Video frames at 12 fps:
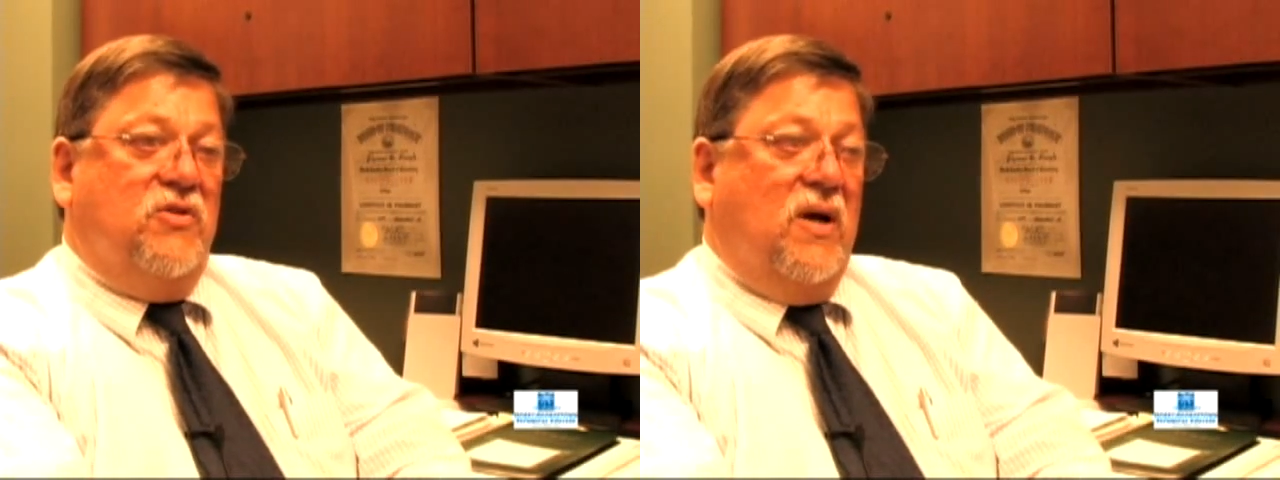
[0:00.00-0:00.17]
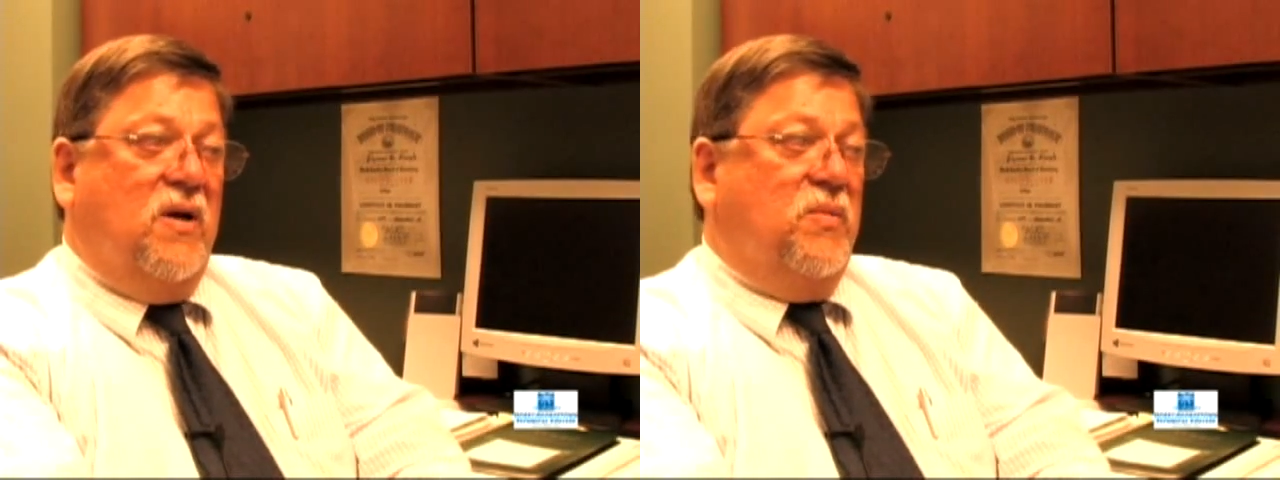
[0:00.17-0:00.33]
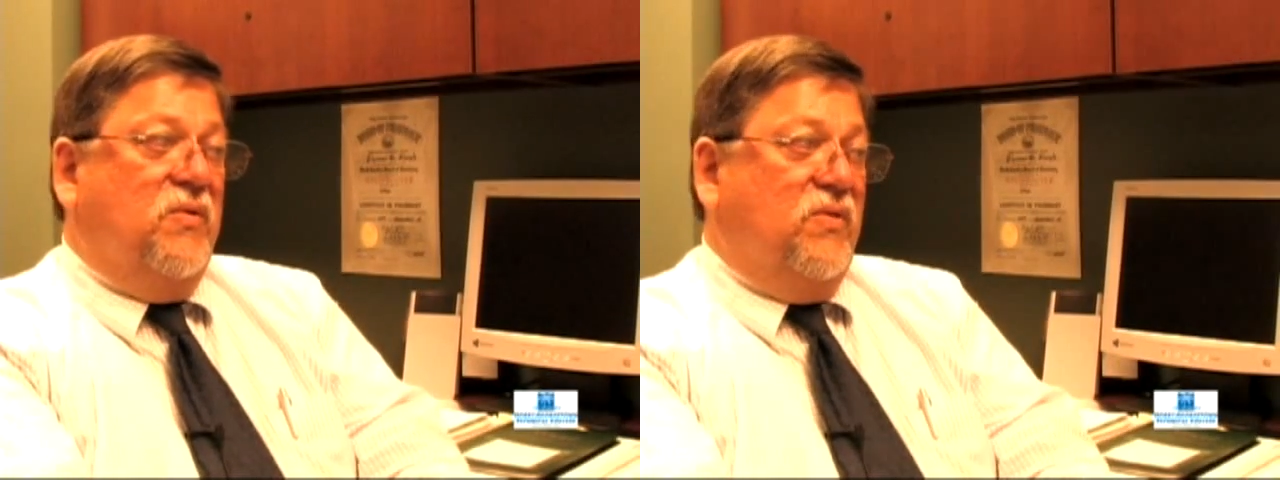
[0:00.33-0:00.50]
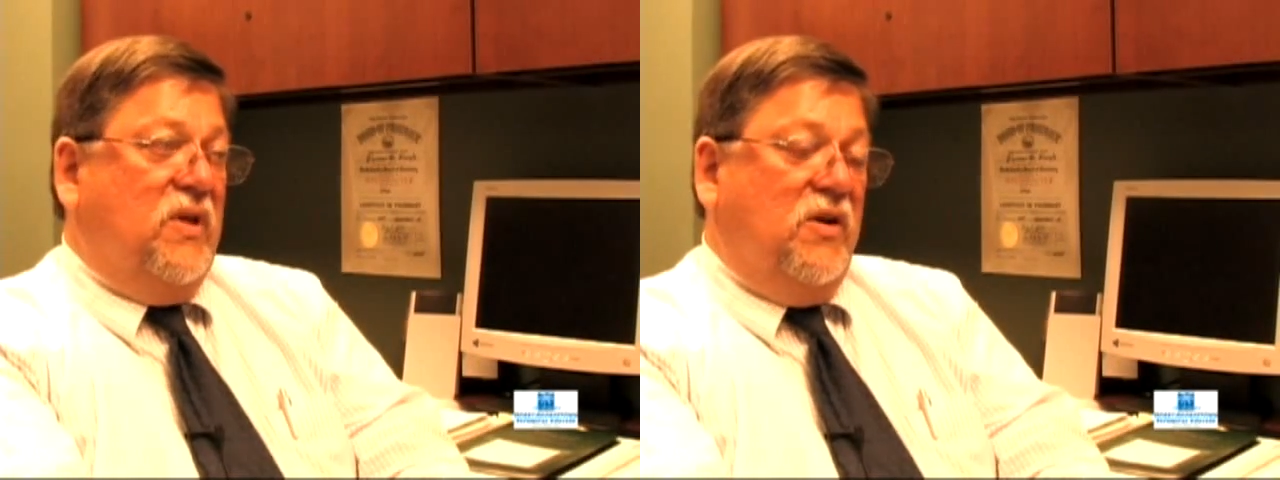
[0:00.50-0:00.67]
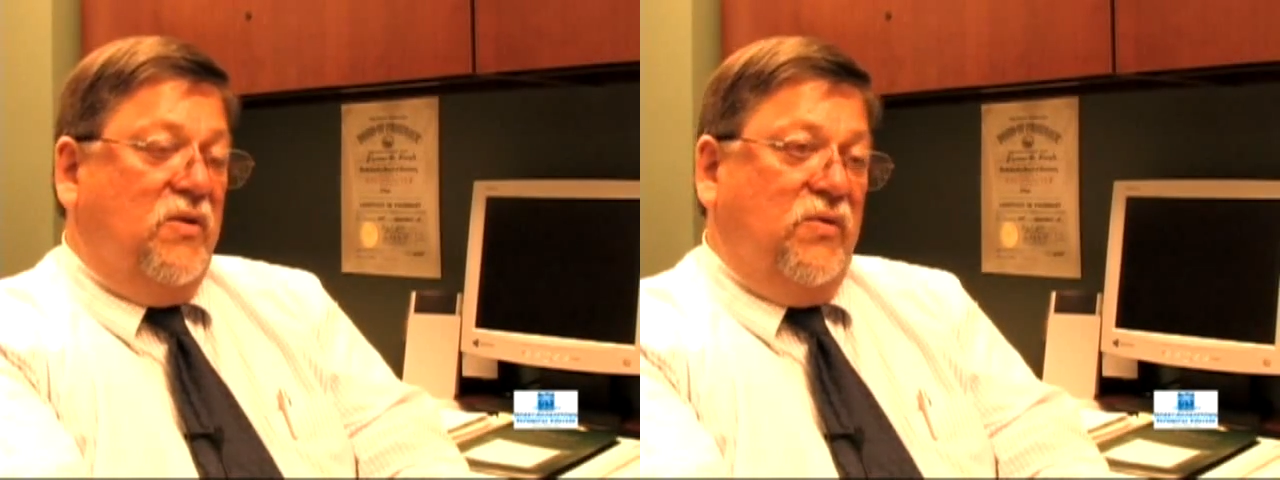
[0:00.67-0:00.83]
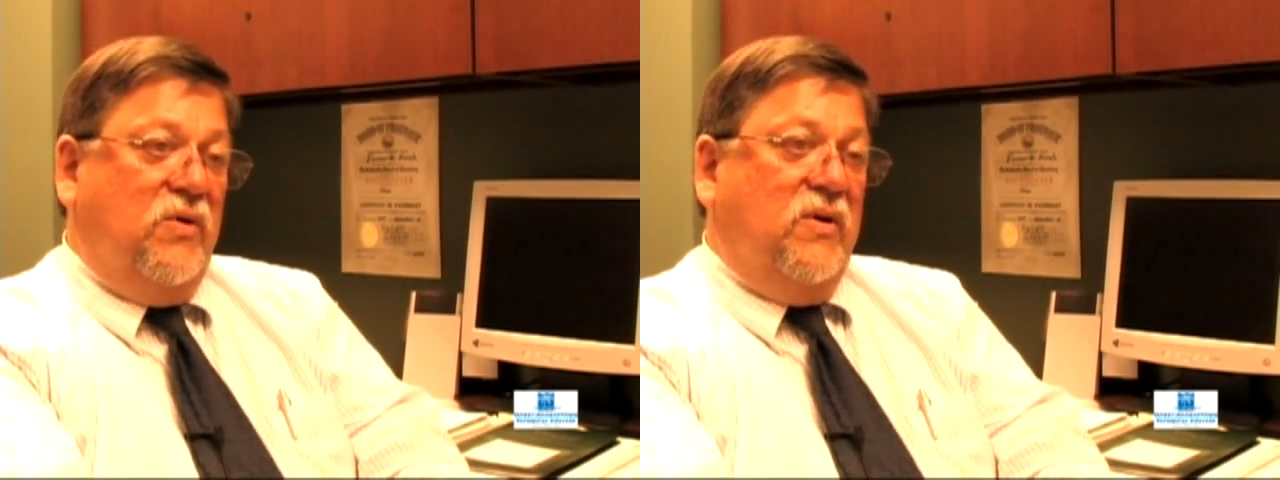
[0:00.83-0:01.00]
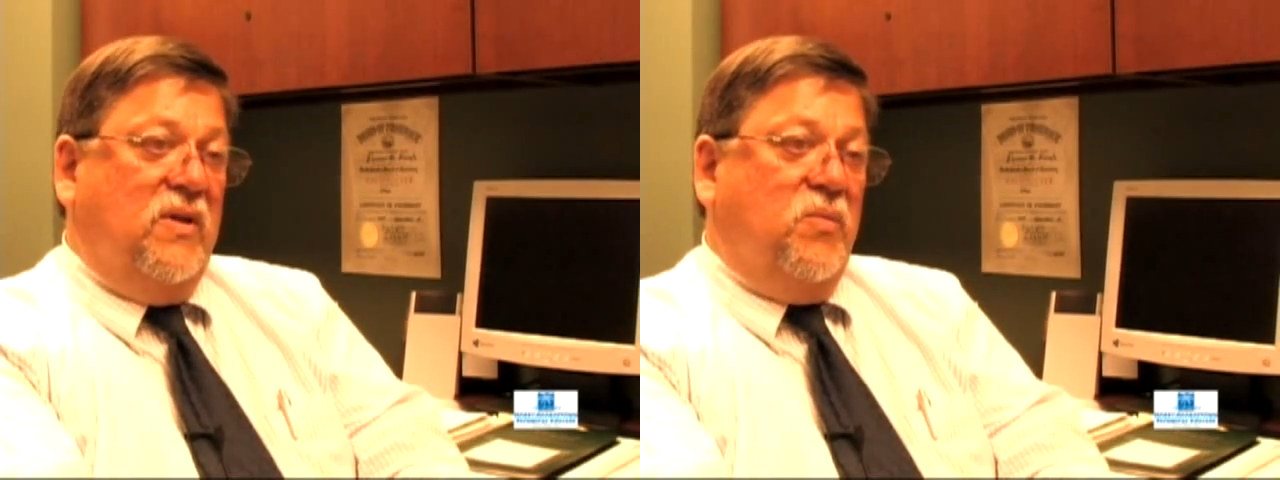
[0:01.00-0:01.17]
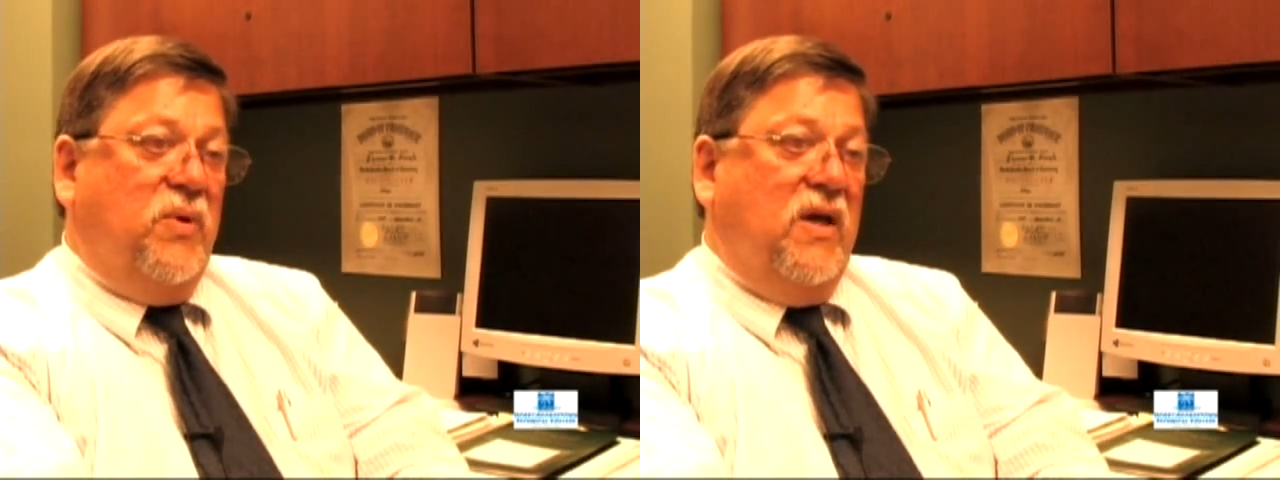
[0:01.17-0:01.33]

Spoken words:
job of interviewing the